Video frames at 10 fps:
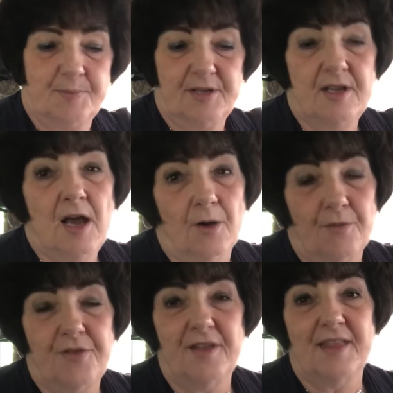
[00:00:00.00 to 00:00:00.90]
But no,
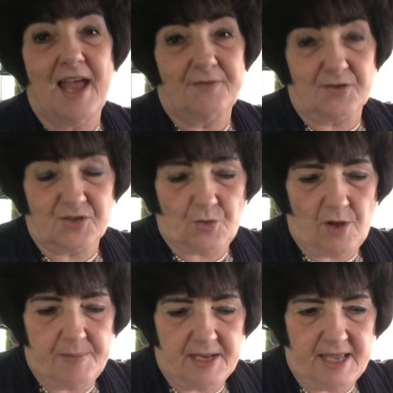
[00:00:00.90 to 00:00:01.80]
then they have to
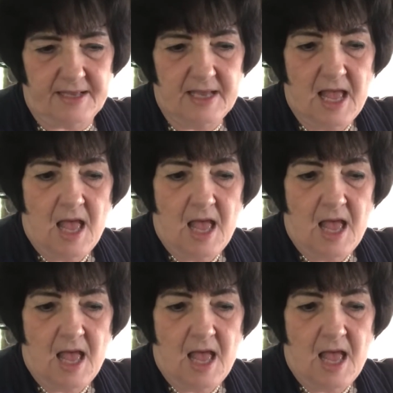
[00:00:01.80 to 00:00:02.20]
scrape it again,